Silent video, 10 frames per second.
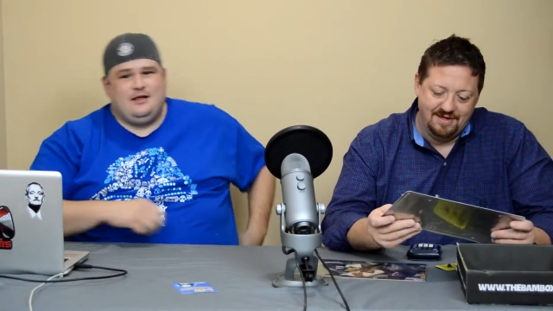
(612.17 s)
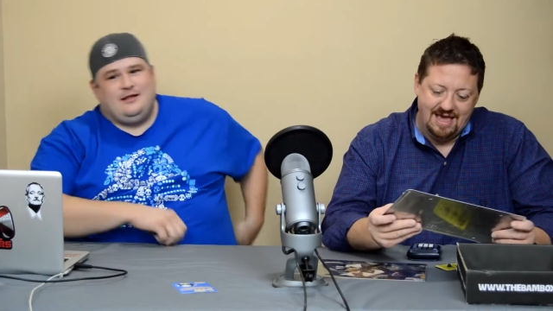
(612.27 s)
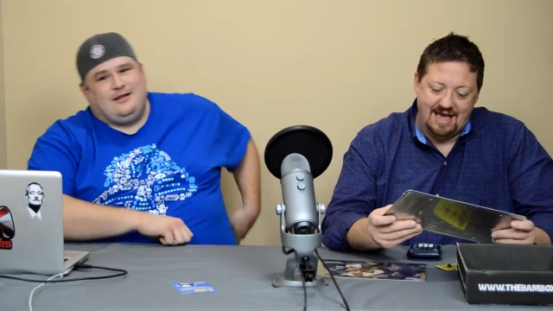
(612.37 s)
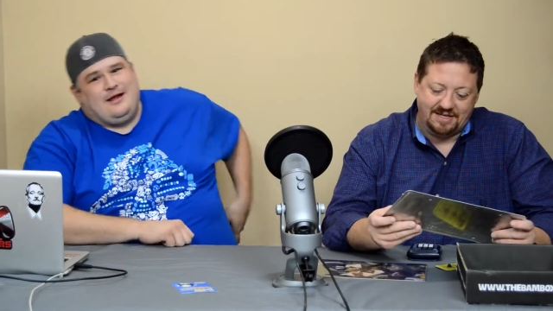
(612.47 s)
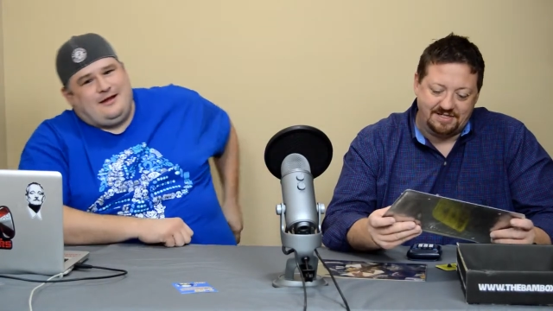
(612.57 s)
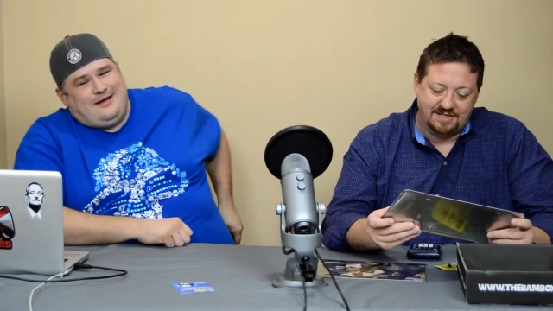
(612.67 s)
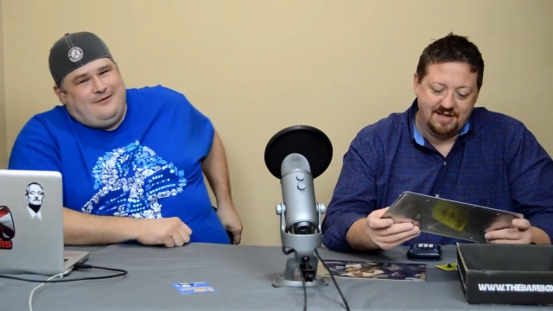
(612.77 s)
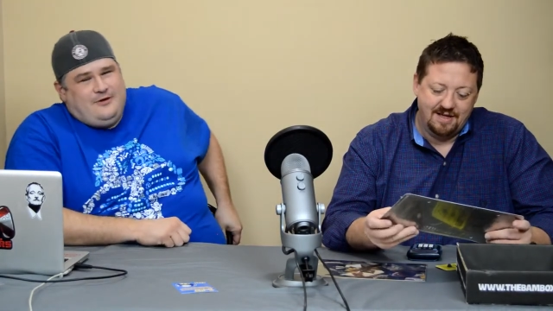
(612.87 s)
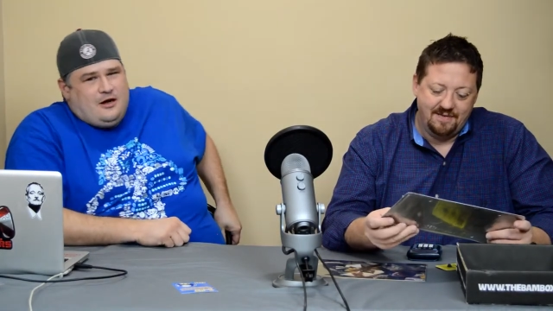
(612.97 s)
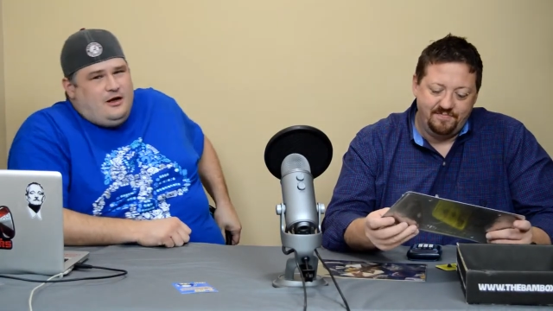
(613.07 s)
Speaker 1: Yes. Like,
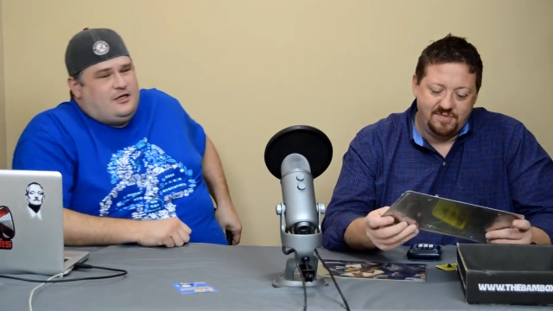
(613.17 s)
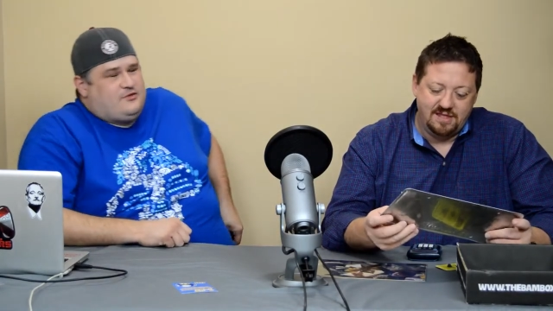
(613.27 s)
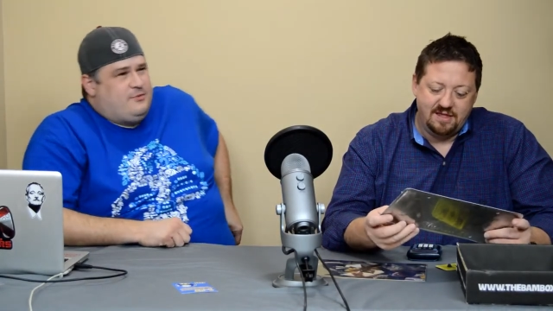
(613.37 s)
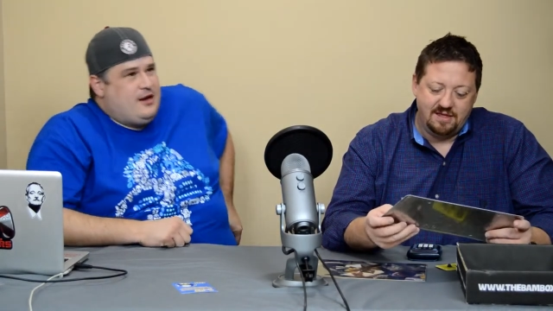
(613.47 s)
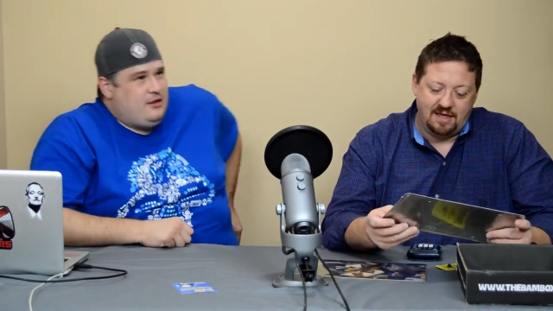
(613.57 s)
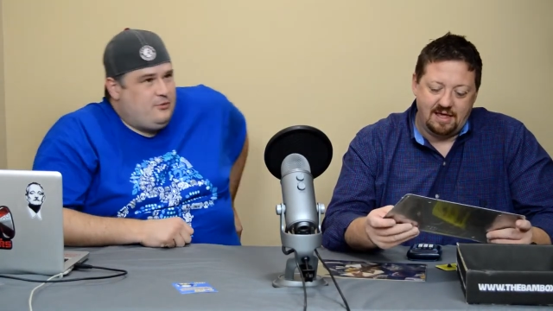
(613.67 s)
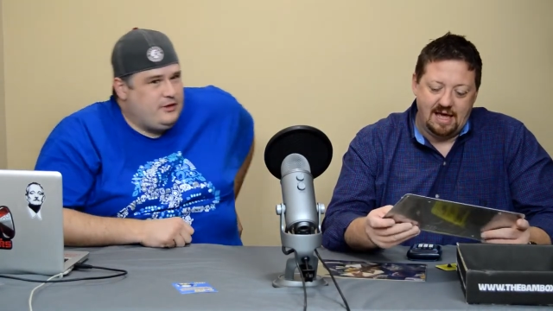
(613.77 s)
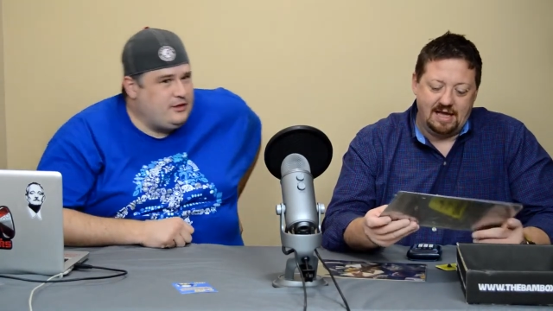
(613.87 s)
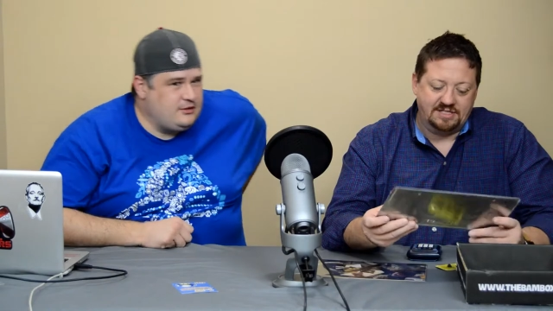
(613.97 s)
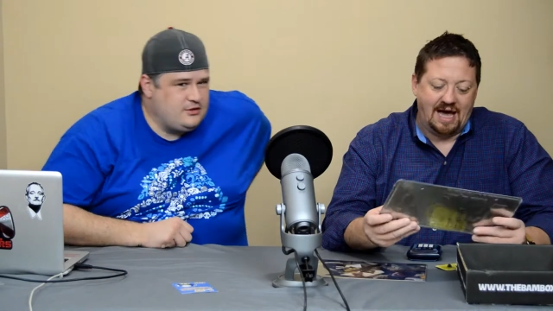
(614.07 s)
oh my God, it's from Halloween.
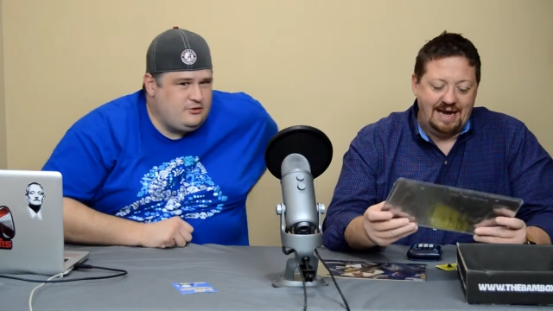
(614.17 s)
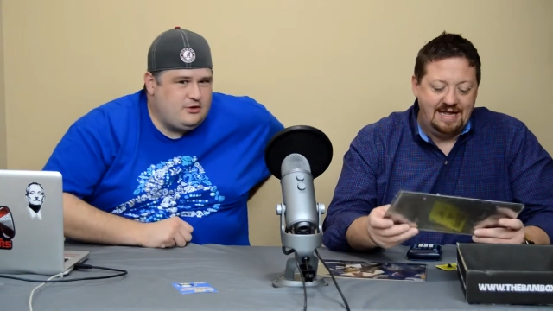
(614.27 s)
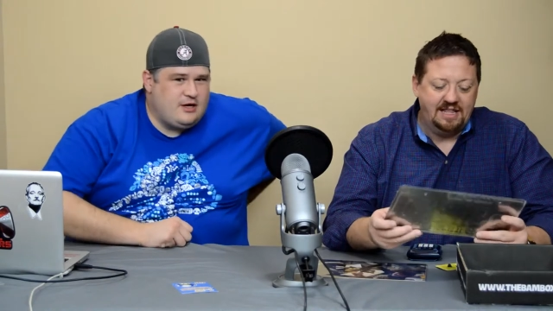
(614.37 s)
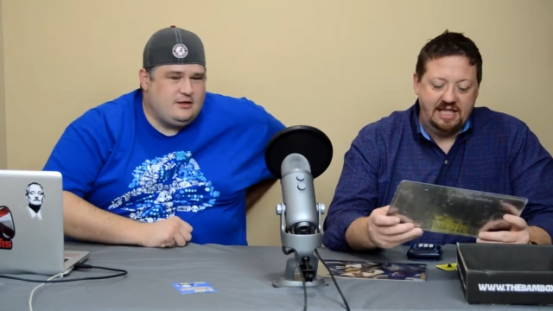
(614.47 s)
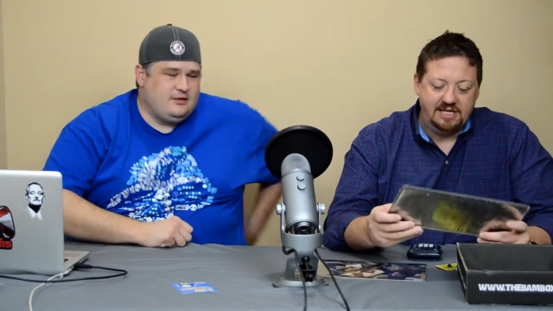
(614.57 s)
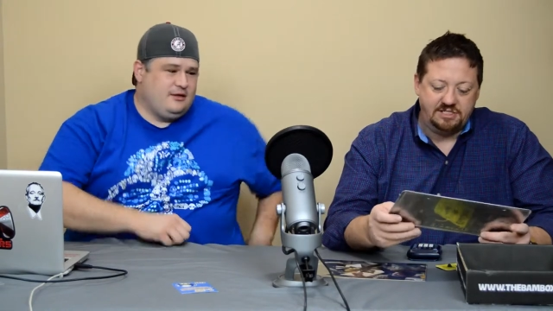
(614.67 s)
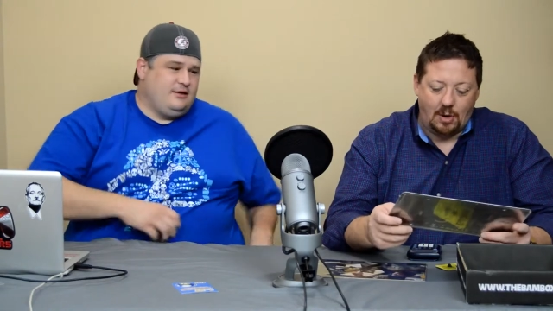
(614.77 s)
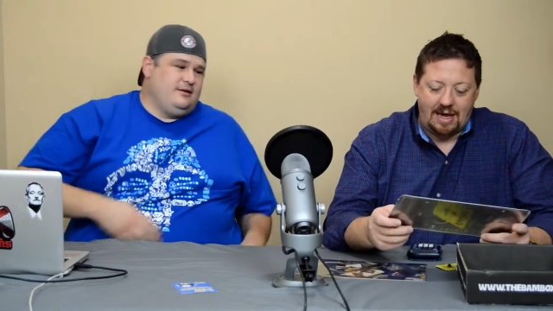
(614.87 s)
Yes. I need not- this so I